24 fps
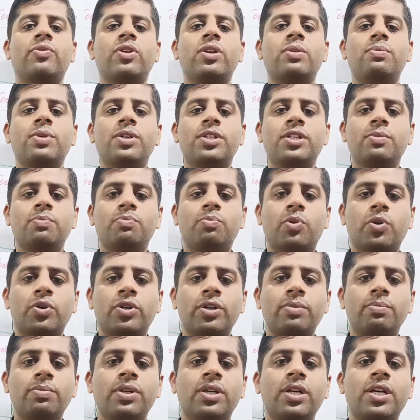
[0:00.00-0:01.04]
very much
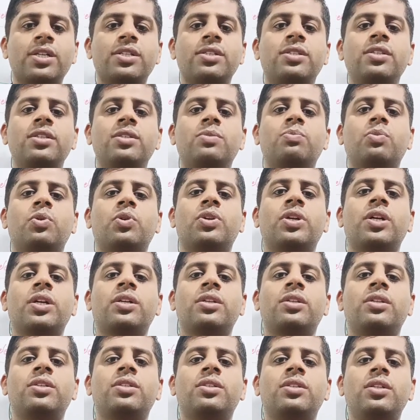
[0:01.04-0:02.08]
important because these
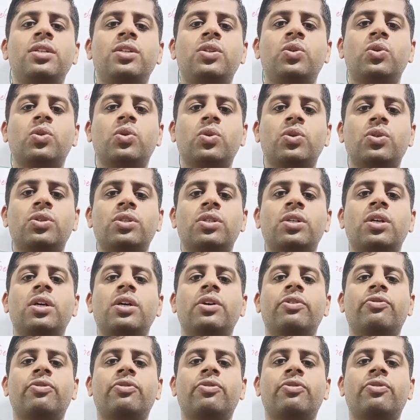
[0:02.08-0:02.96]
protect the seashores